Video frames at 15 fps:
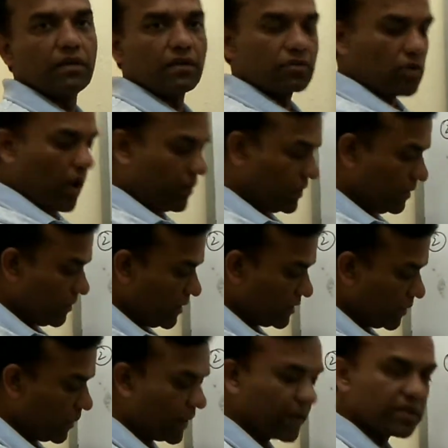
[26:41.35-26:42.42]
So after
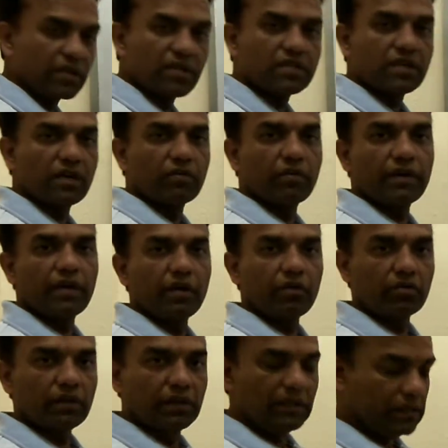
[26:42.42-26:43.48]
multiplication is converted
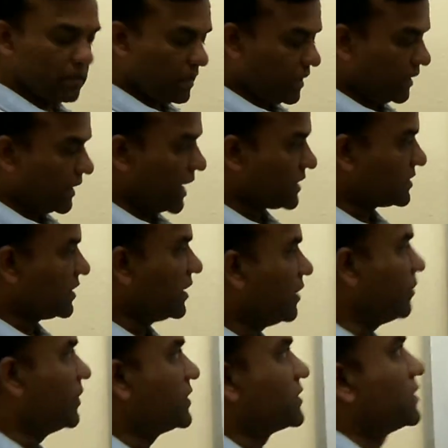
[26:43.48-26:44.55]
into the rational
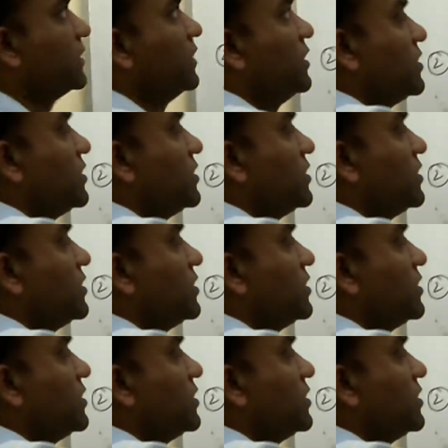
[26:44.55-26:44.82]
numbers.